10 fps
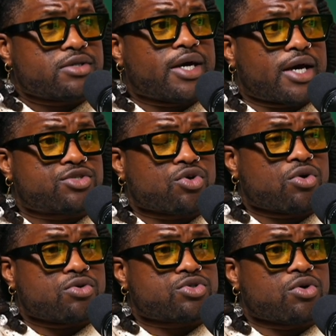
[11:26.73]
Yeah,
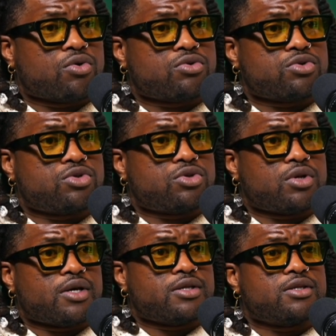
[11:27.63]
so
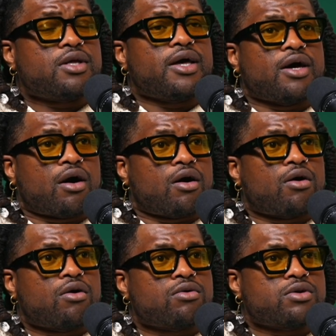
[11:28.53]

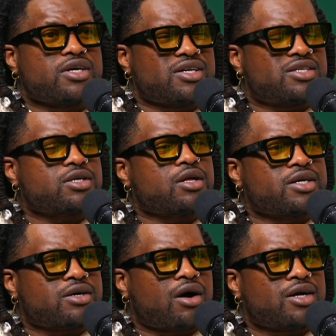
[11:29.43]
it's all
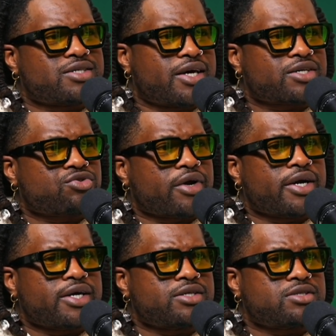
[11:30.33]
in context, right?
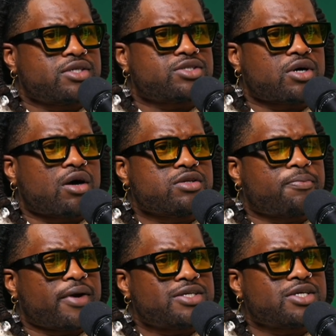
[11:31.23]
It just all
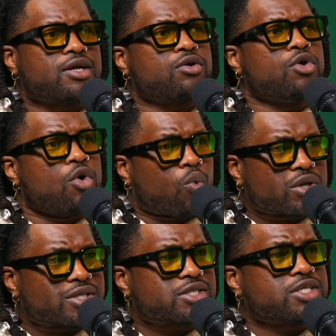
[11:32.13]
depends on
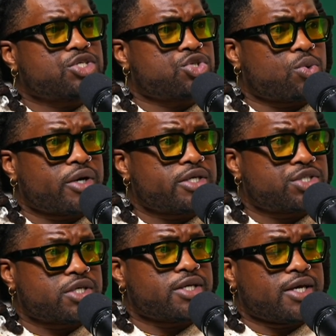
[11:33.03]
what the
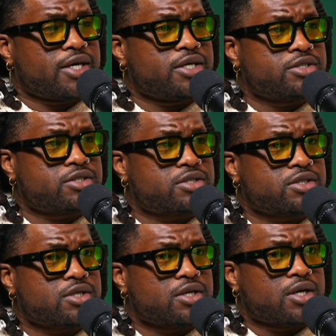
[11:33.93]
situation is.
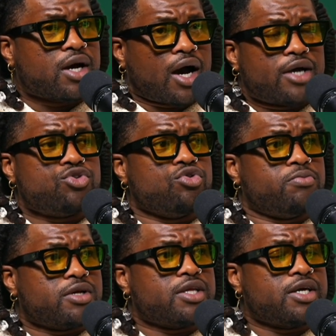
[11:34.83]
I do
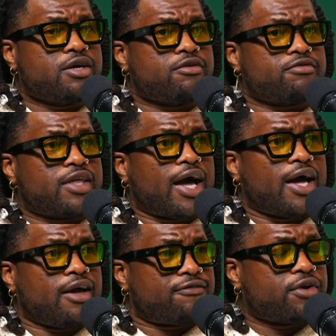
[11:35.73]
believe
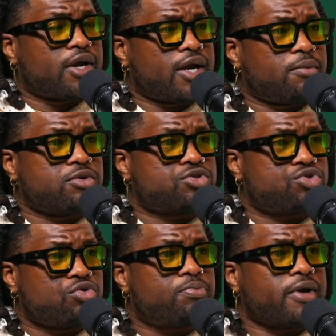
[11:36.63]
that if you're able
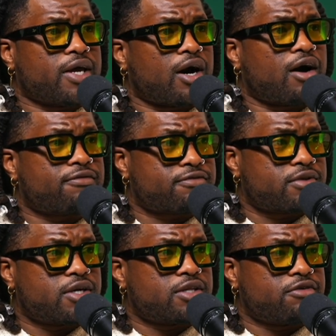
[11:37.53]
to pay off
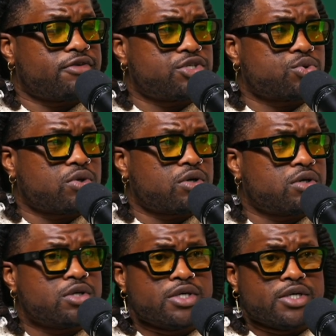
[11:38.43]
the
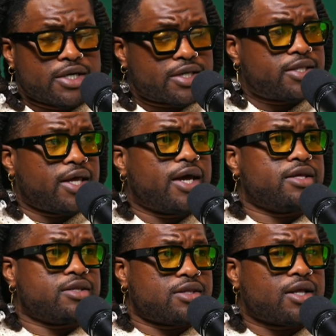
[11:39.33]
individual,
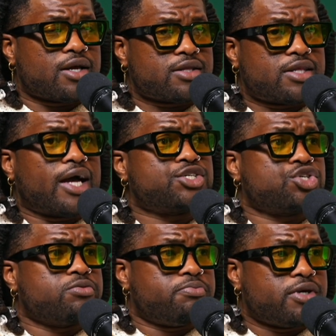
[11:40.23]
then that
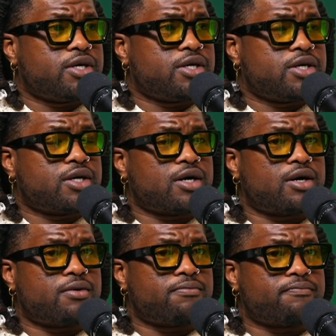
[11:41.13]
should be
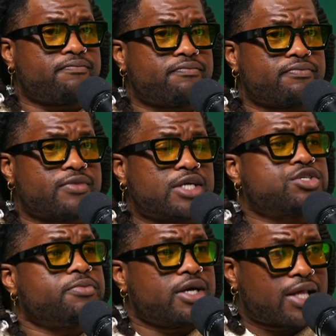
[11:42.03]

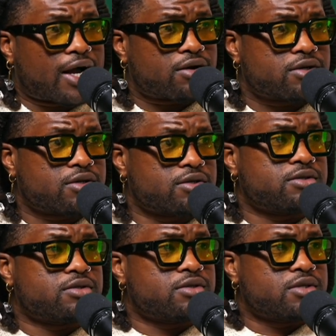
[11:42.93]
allowed.
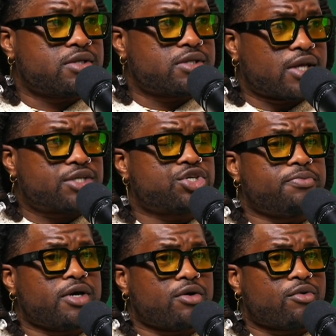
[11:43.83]
That should
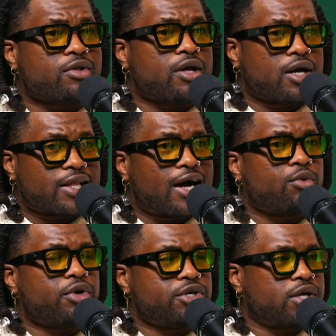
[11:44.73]
be allowed
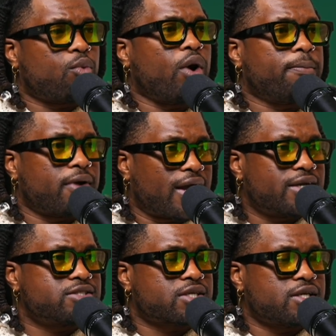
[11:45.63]
where you can wipe your
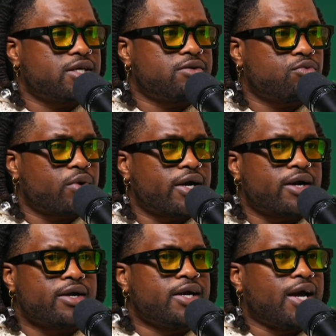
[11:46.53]
hands clean.
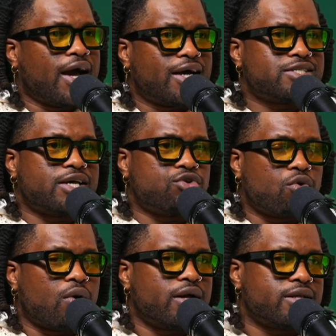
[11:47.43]
Whereas I
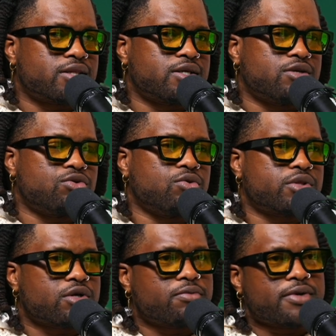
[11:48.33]
don't want nothing to do
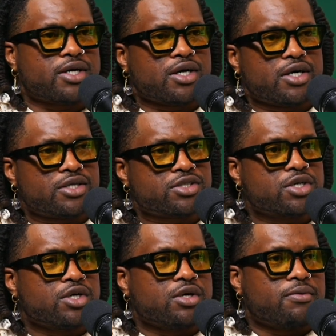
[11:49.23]
with her because
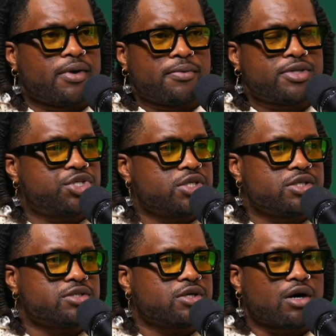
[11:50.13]
maybe
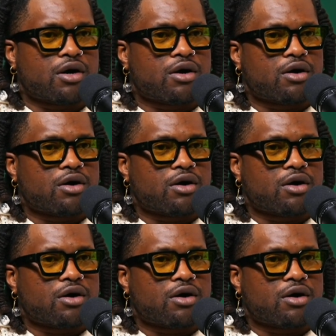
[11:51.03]
she's a